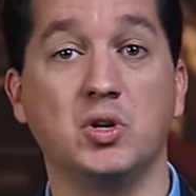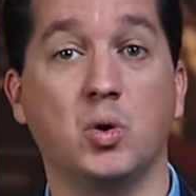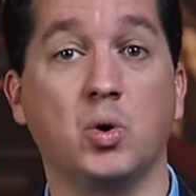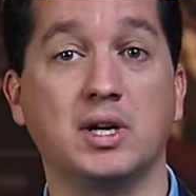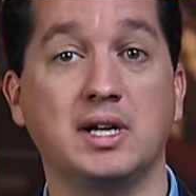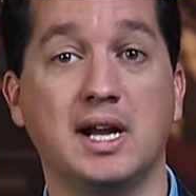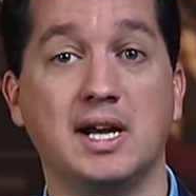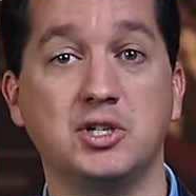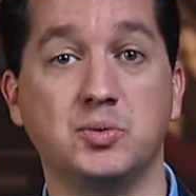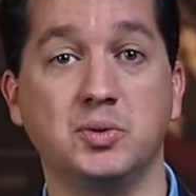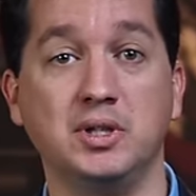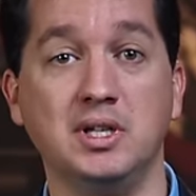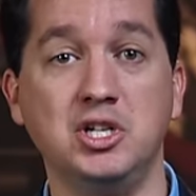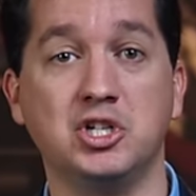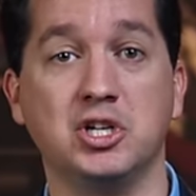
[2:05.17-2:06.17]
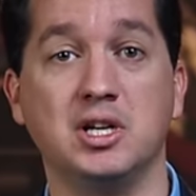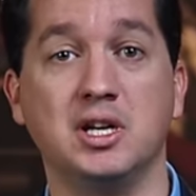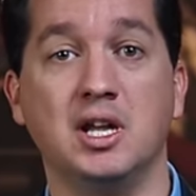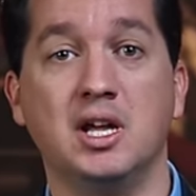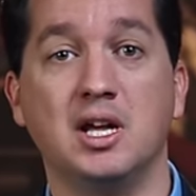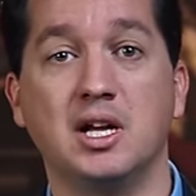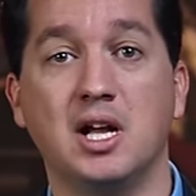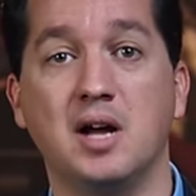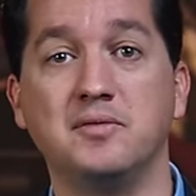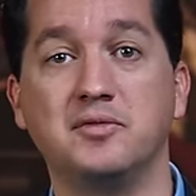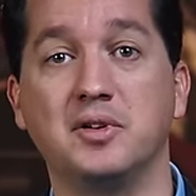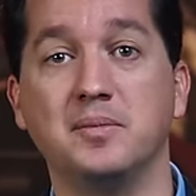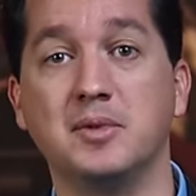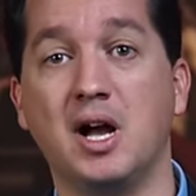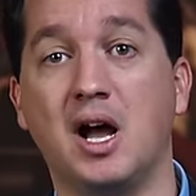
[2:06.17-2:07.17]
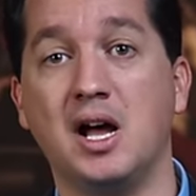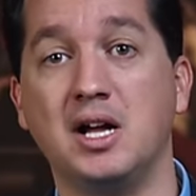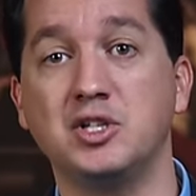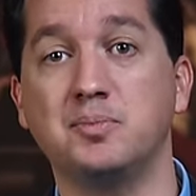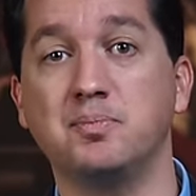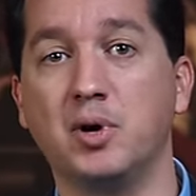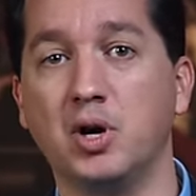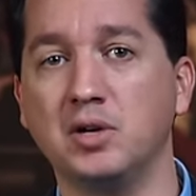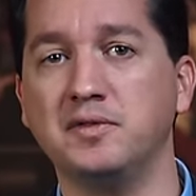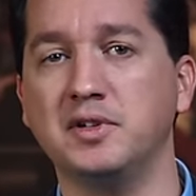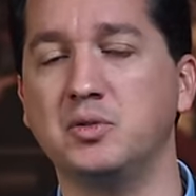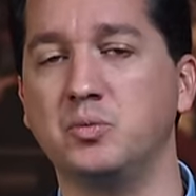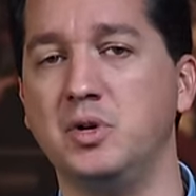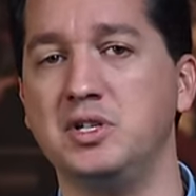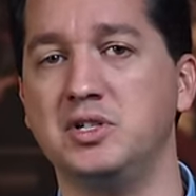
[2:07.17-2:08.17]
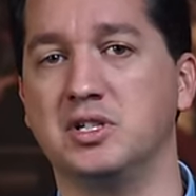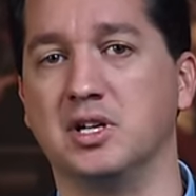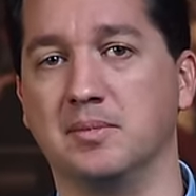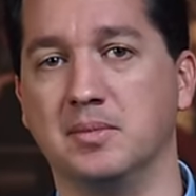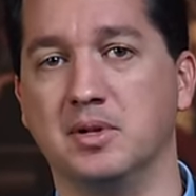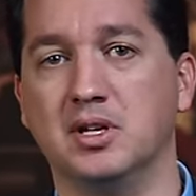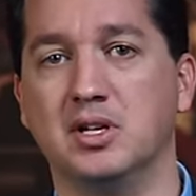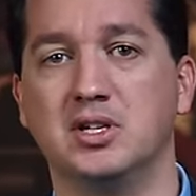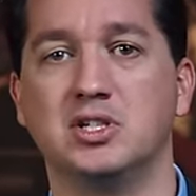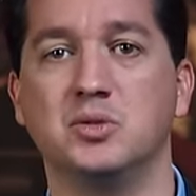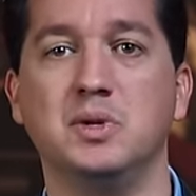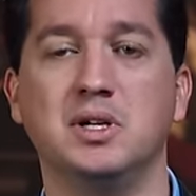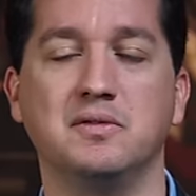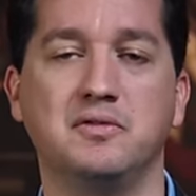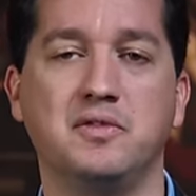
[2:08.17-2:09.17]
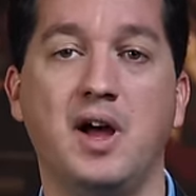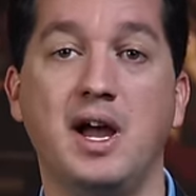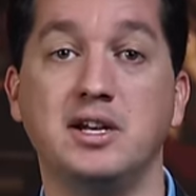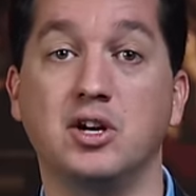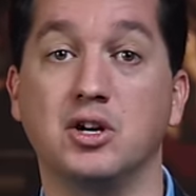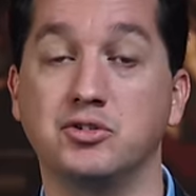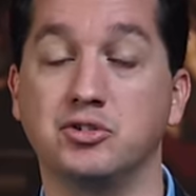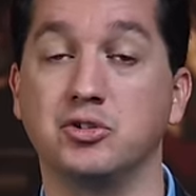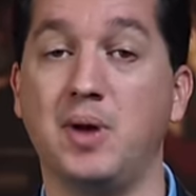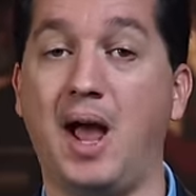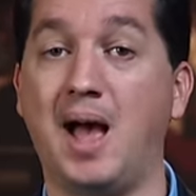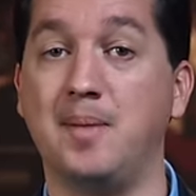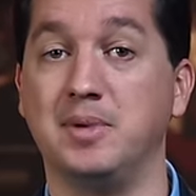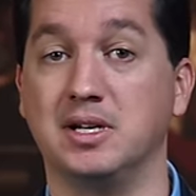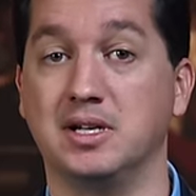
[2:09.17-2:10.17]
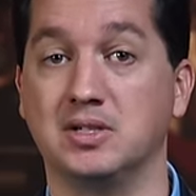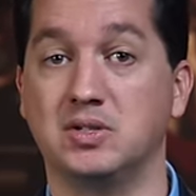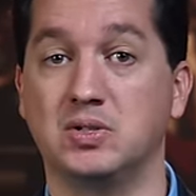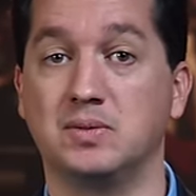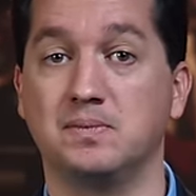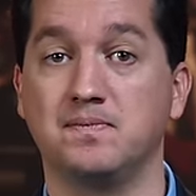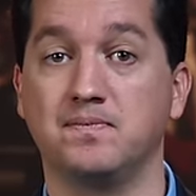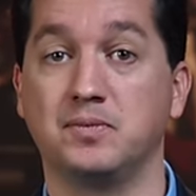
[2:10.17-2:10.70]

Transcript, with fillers: in organized religion come from God's perfect wisdom so we can find our true happiness.